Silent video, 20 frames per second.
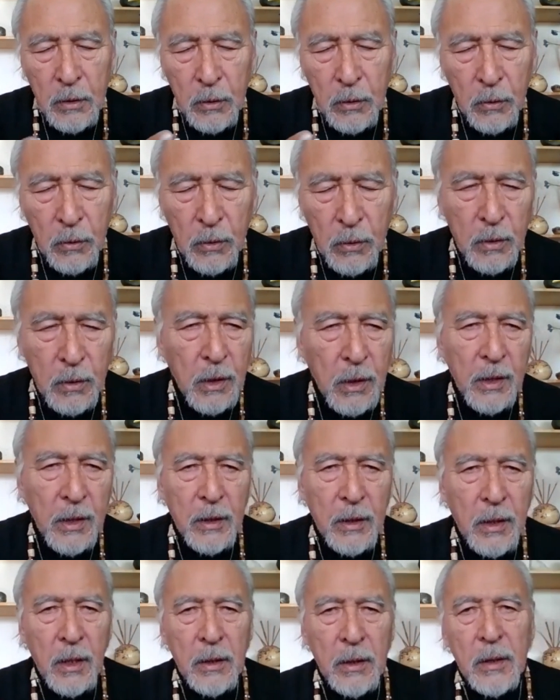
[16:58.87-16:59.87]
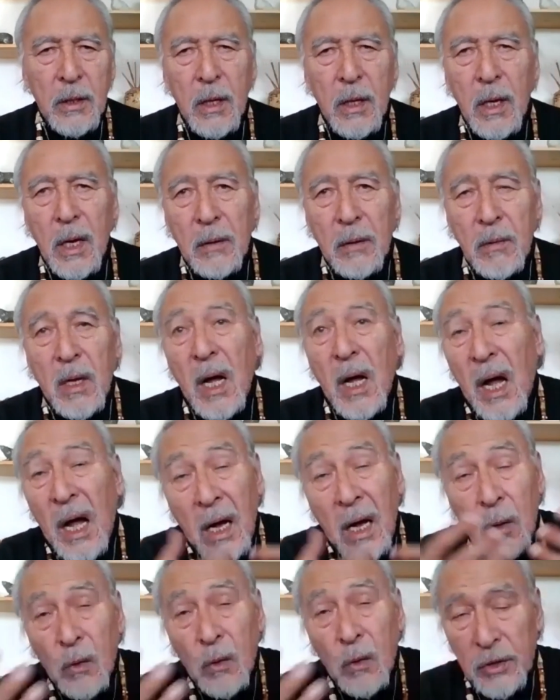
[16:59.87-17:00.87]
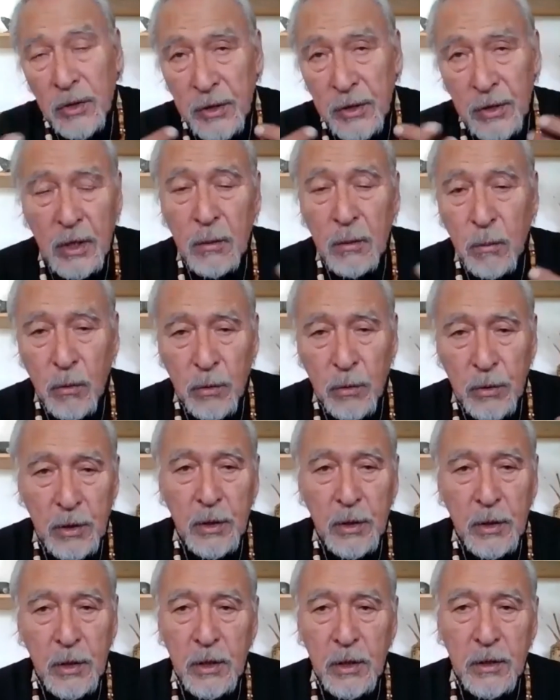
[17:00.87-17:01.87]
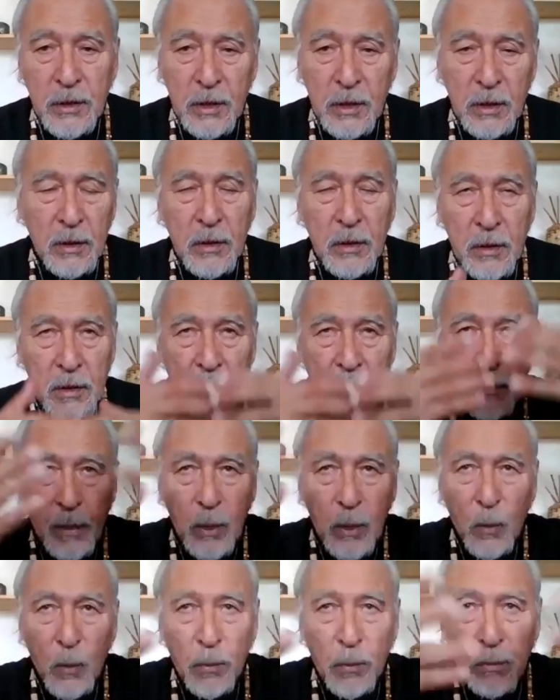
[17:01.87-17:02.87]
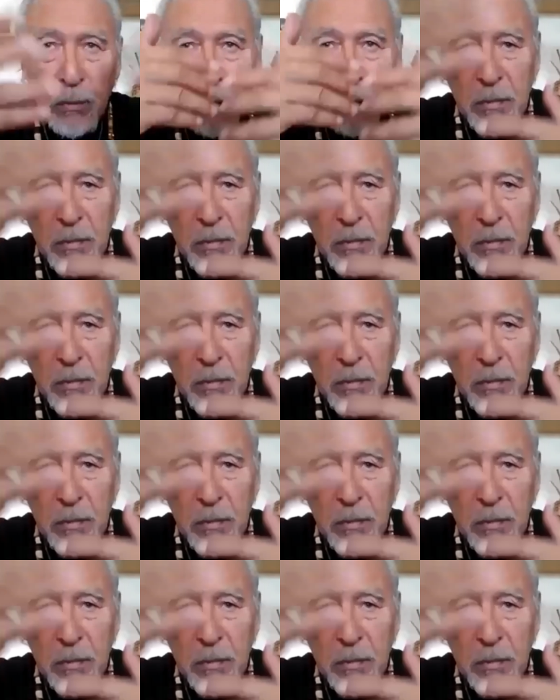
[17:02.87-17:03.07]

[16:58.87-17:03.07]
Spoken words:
So, and our ceremony is that when